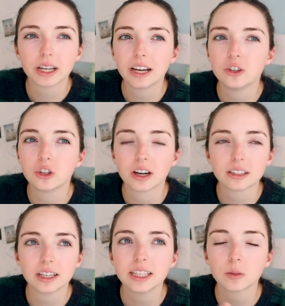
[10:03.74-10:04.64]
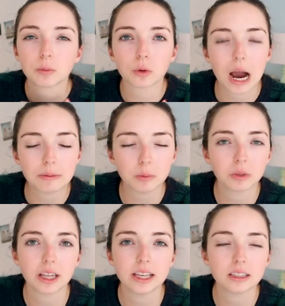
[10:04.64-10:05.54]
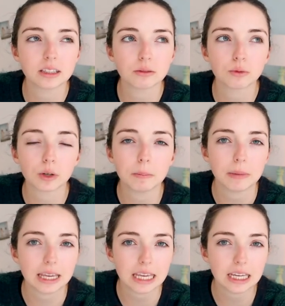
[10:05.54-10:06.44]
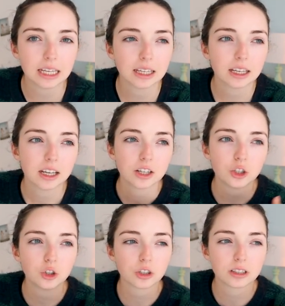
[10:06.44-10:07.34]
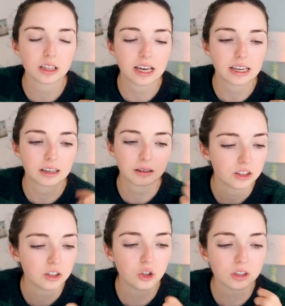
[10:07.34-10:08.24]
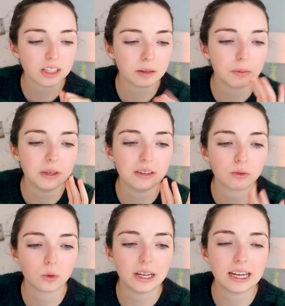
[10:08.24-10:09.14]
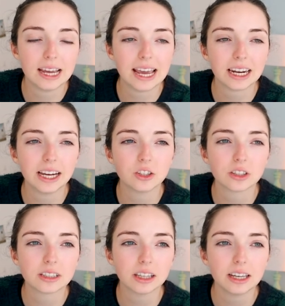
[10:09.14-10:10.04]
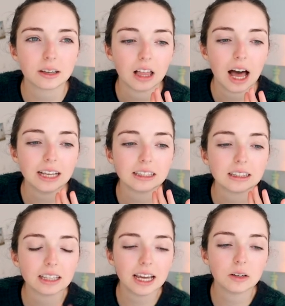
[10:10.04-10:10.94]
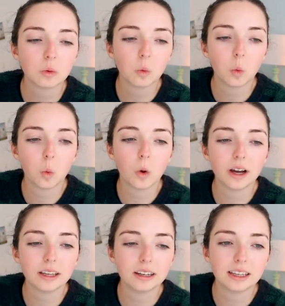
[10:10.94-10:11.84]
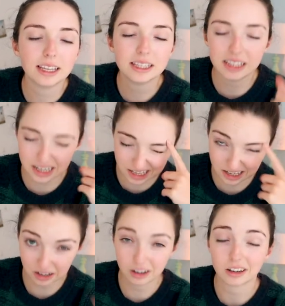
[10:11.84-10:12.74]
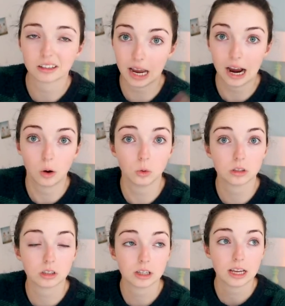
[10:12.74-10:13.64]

Like I just, it's a private place for me to just like, be free. And I just like, I let what is in here out.